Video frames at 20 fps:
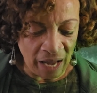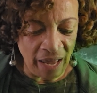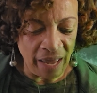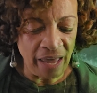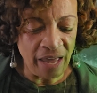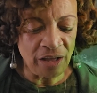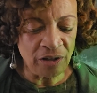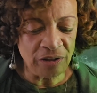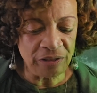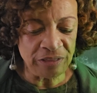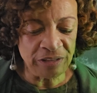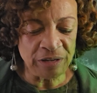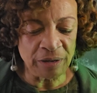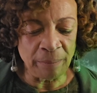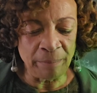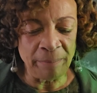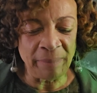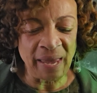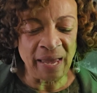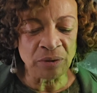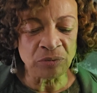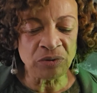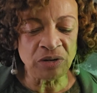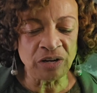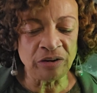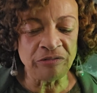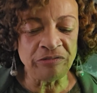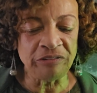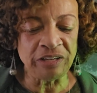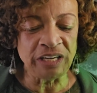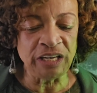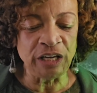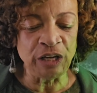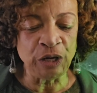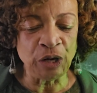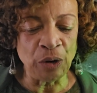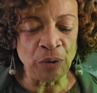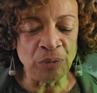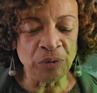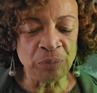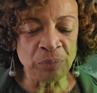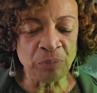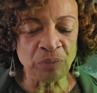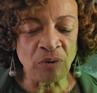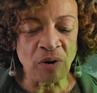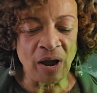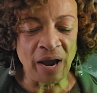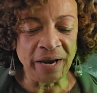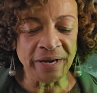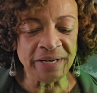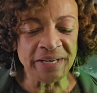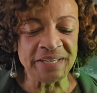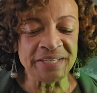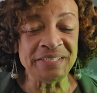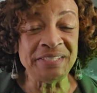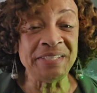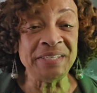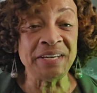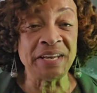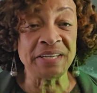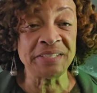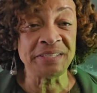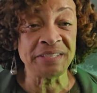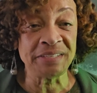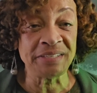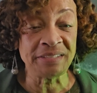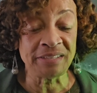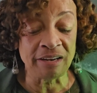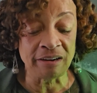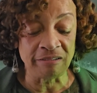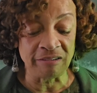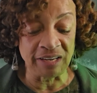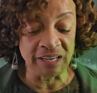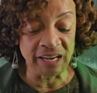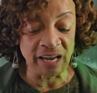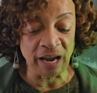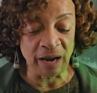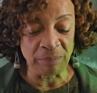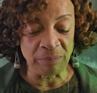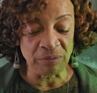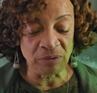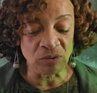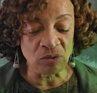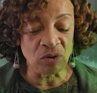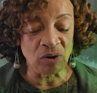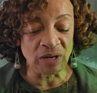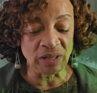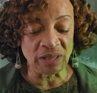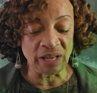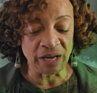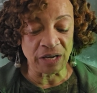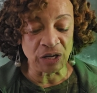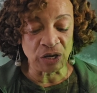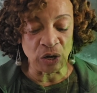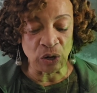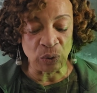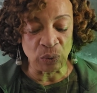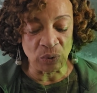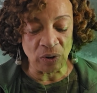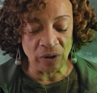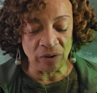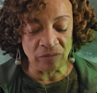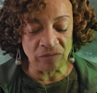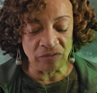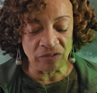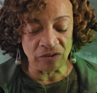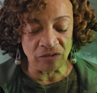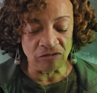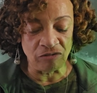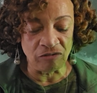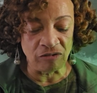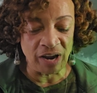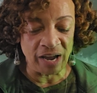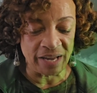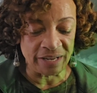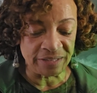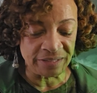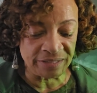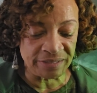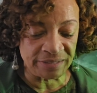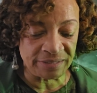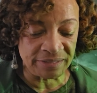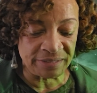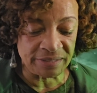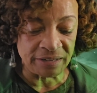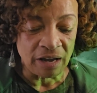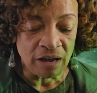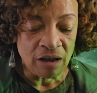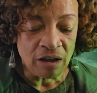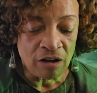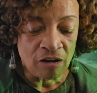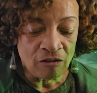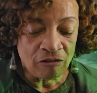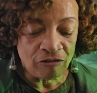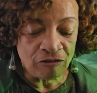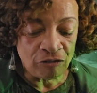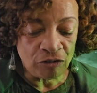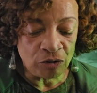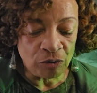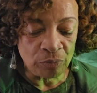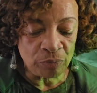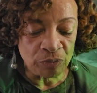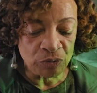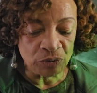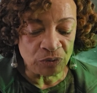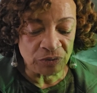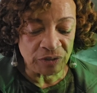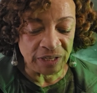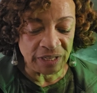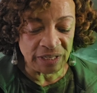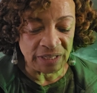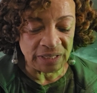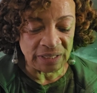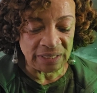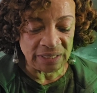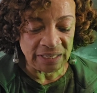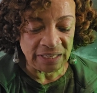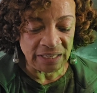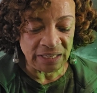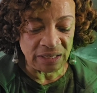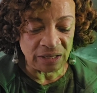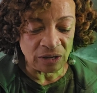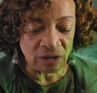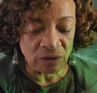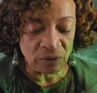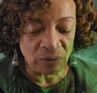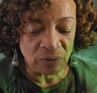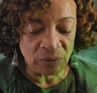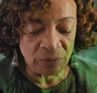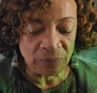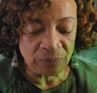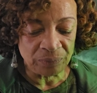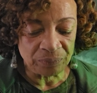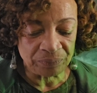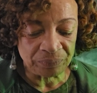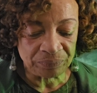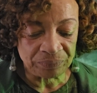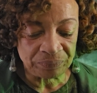A healthy amount of ego and pride is necessary, Capricorn. Let go of the rest. Full moon in Leo.